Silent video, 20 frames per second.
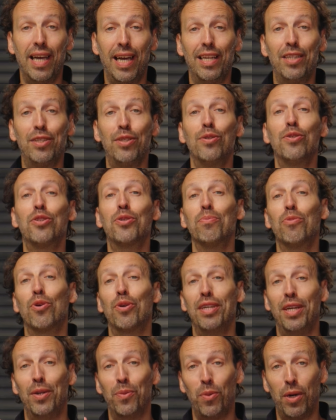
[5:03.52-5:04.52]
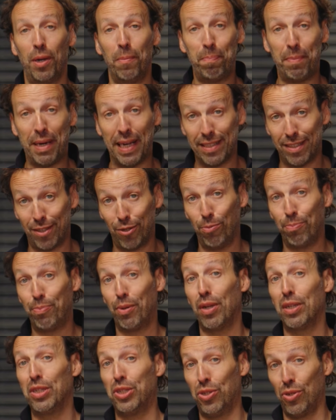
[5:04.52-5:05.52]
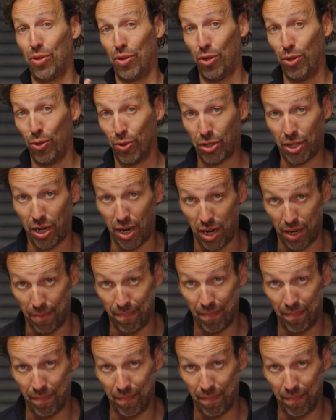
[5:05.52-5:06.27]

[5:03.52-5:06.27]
and use more than one pad to polish your whole car.